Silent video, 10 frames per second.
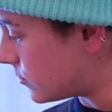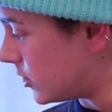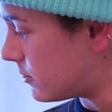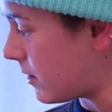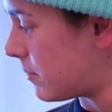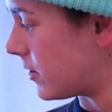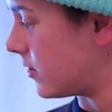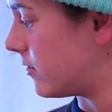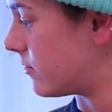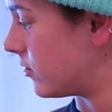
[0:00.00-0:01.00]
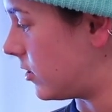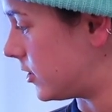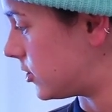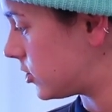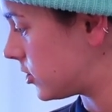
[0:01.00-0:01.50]
These might be good for
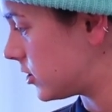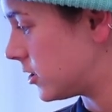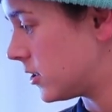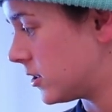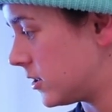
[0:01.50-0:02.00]
lunch. I know.